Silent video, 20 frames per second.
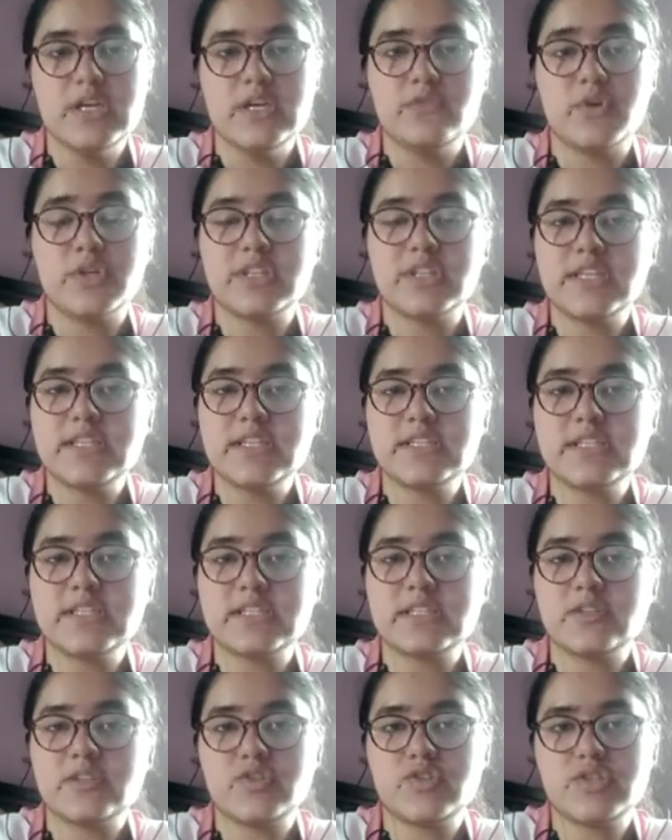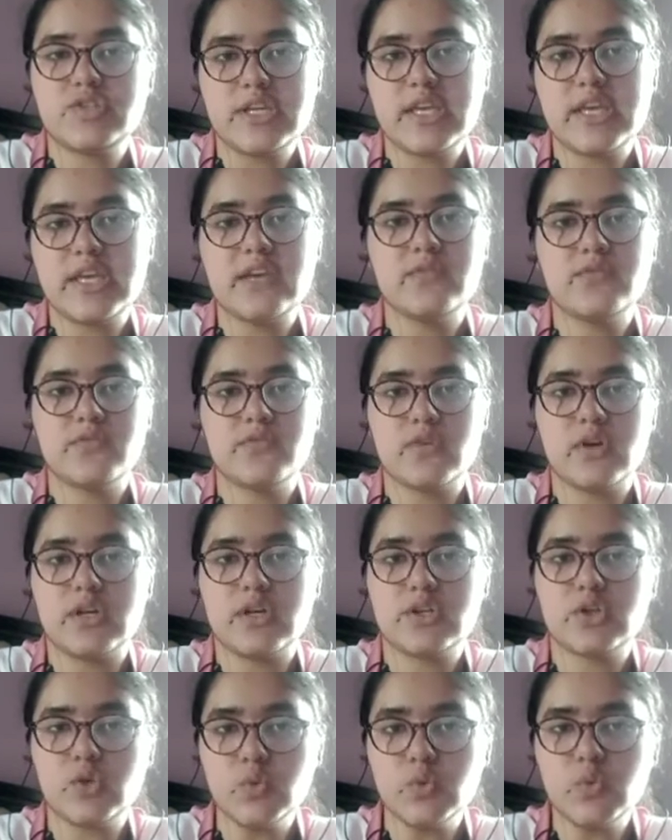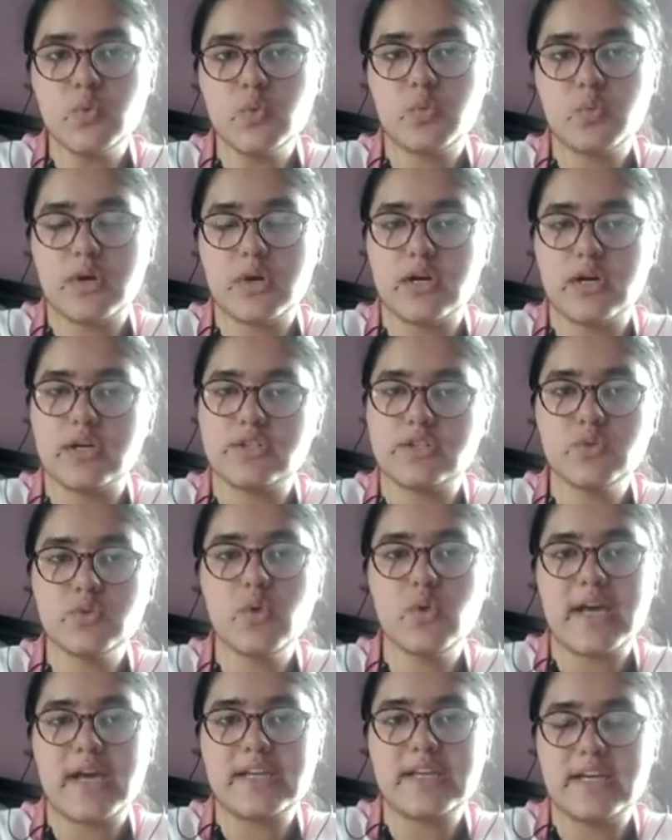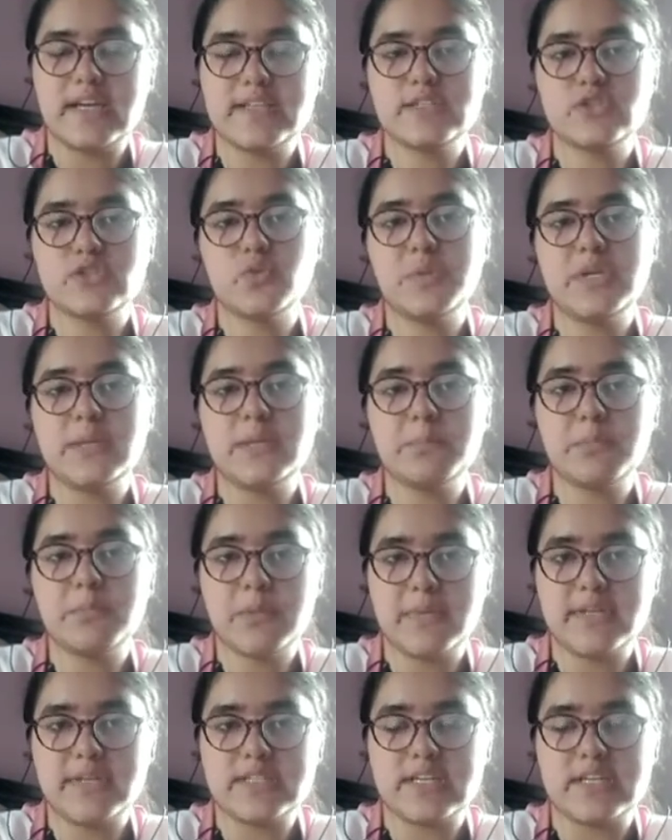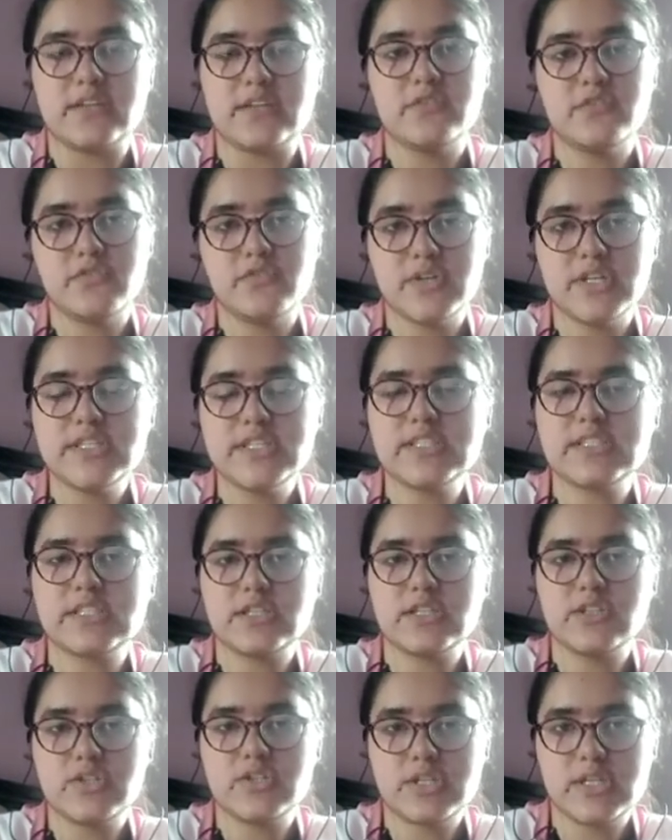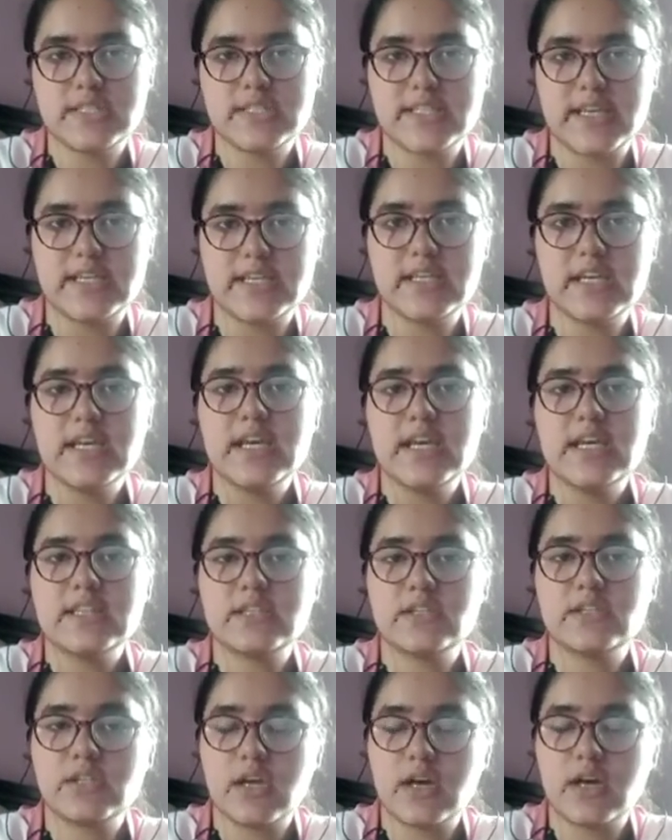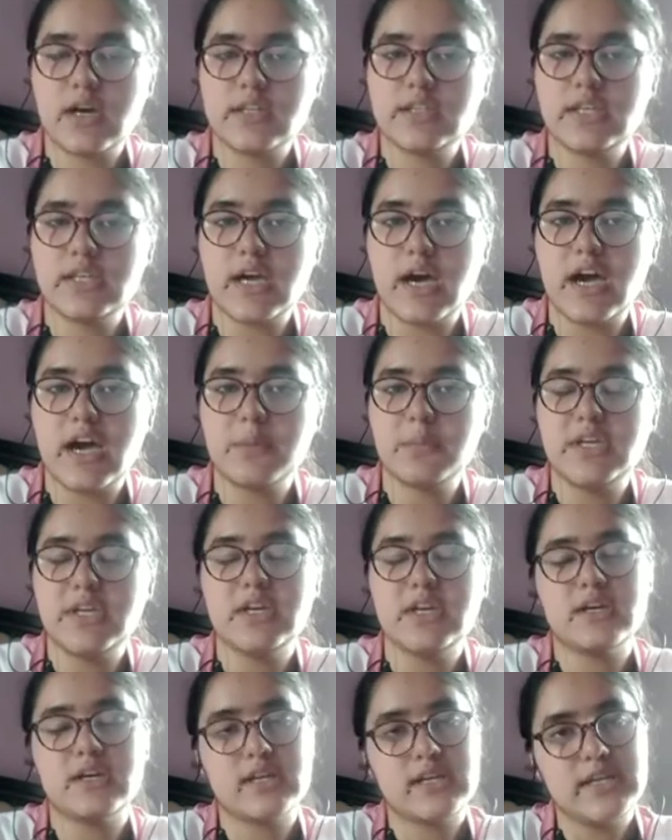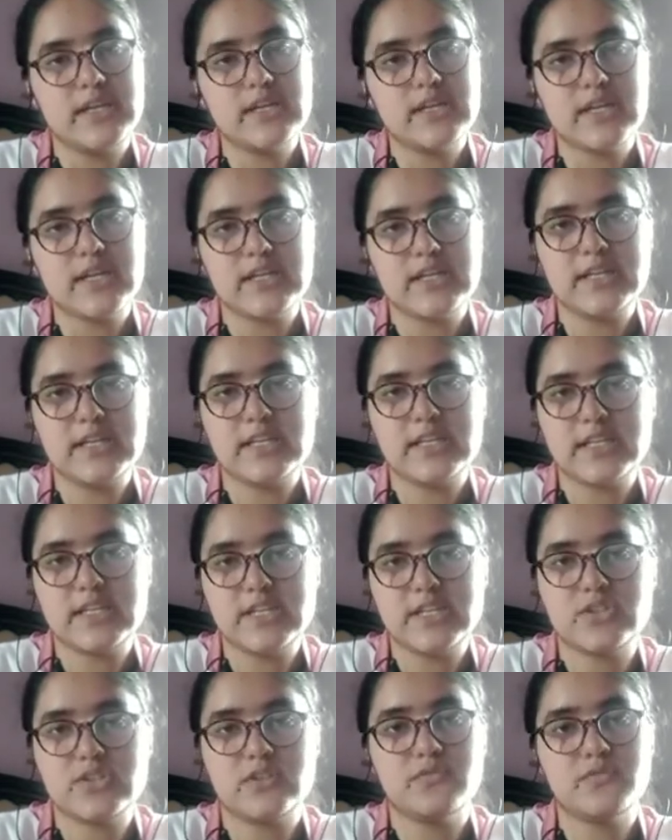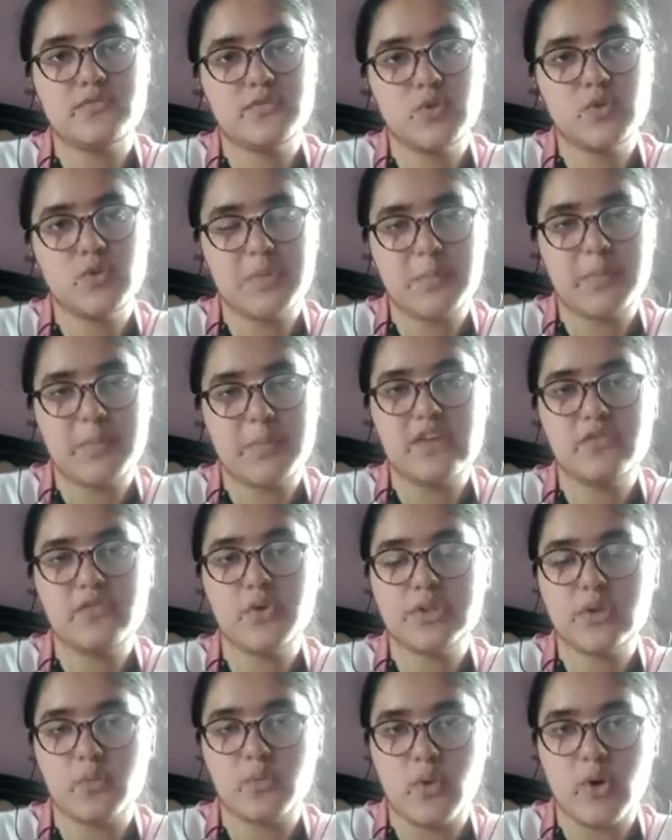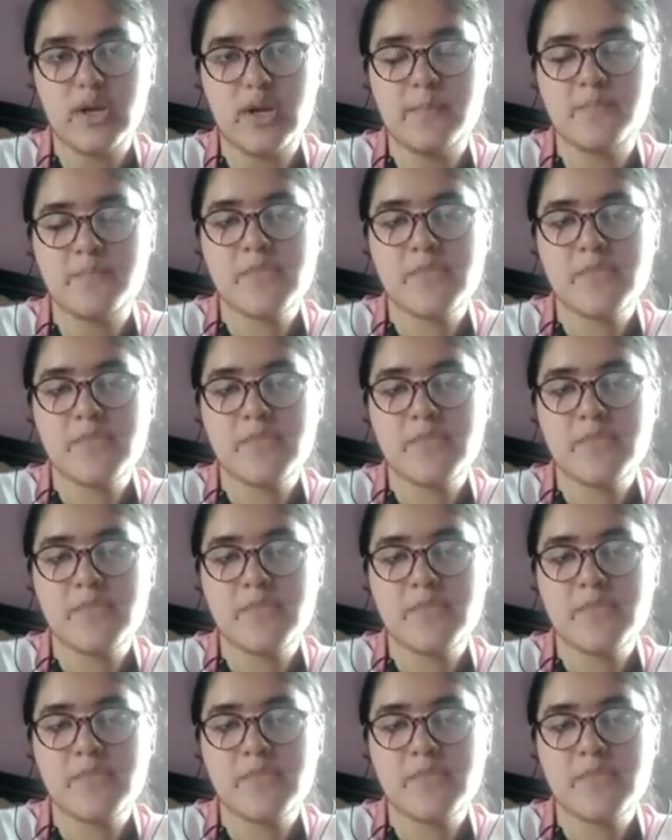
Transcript: For this, she gave two, uh, two ideas to be implemented. First, she said uh, the army a clear-cut indication to prepare for the war.